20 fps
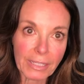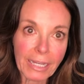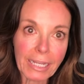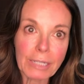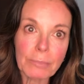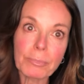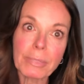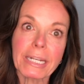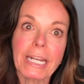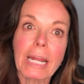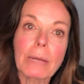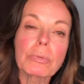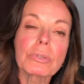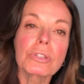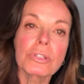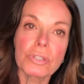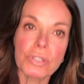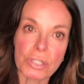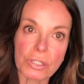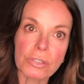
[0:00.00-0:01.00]
and being able
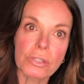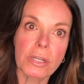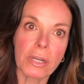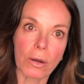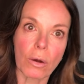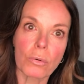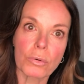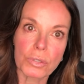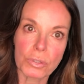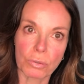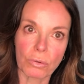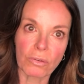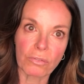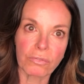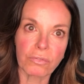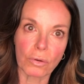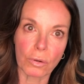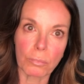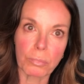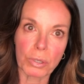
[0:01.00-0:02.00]
to just go to a
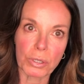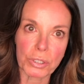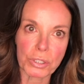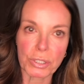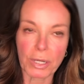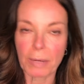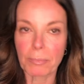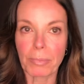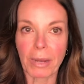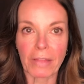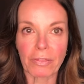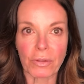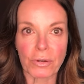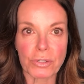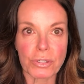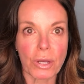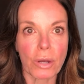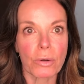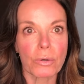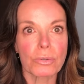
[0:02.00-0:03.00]
full push-up on their
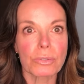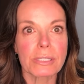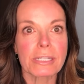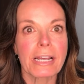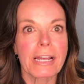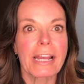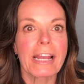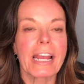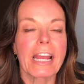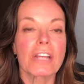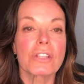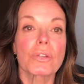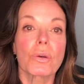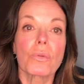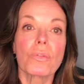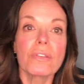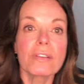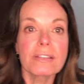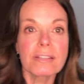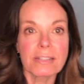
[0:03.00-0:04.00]
toes. So
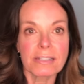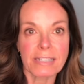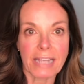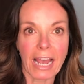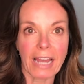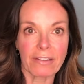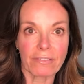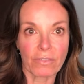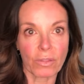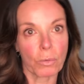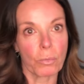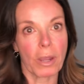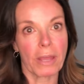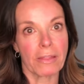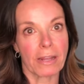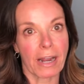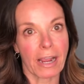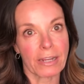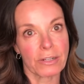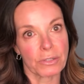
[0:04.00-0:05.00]
this is kind of the way
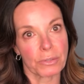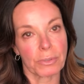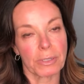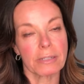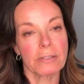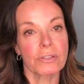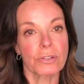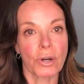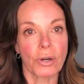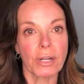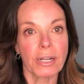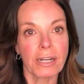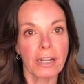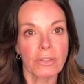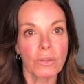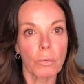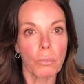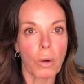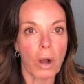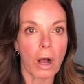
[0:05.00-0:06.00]
that I do it, starting
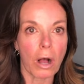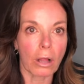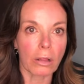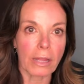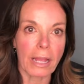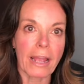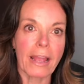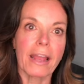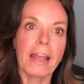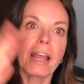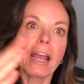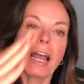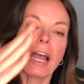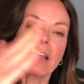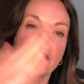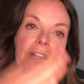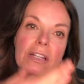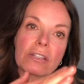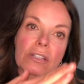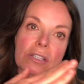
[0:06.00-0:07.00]
at the wall
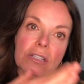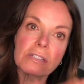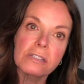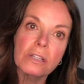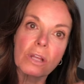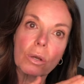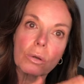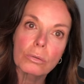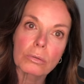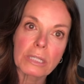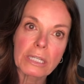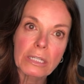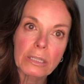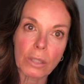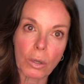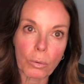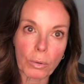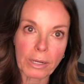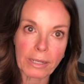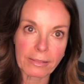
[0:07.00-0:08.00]
and then slowly
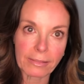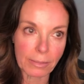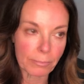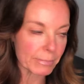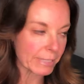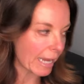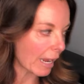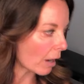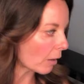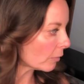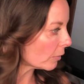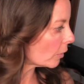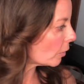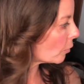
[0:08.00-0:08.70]
lowering them down.